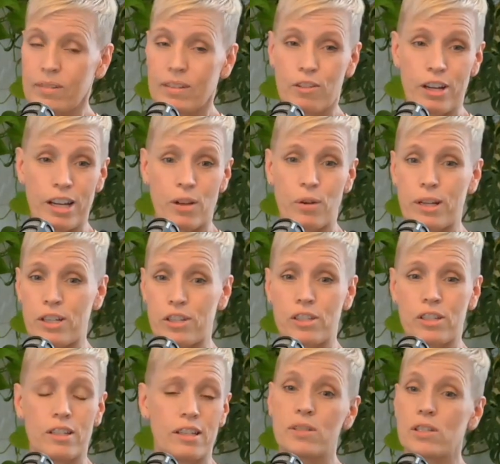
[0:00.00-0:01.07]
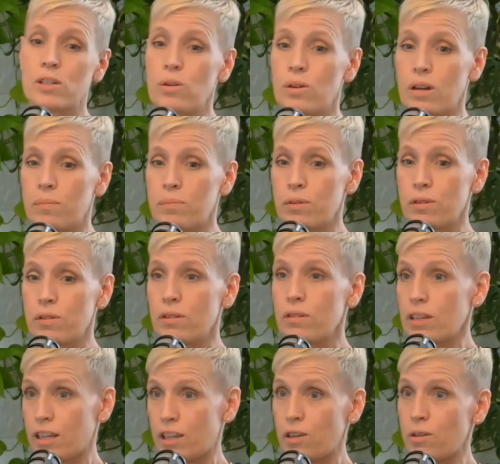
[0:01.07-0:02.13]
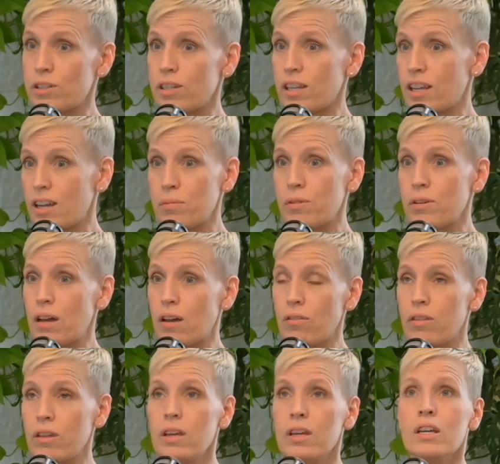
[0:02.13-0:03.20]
Great question. So like you were saying, Upper Health